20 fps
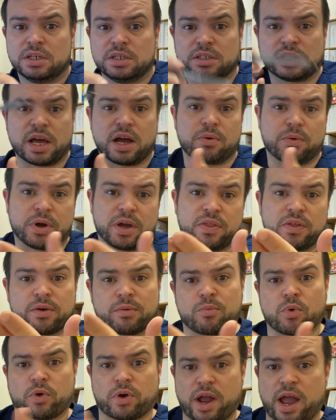That way they're
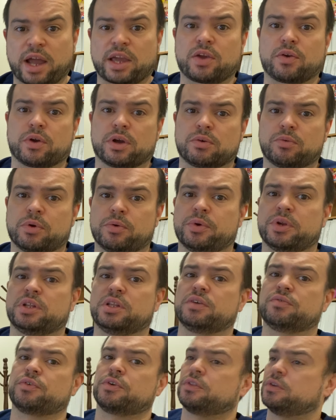more accurate when we
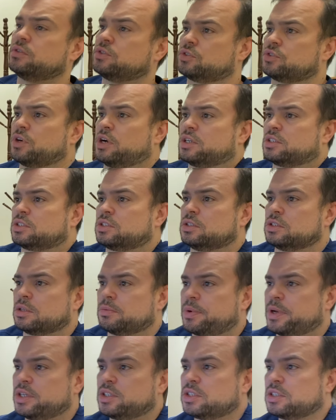deliver those drugs to the
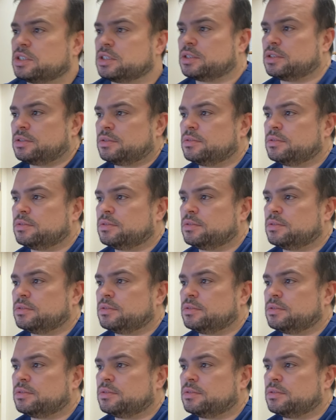patient.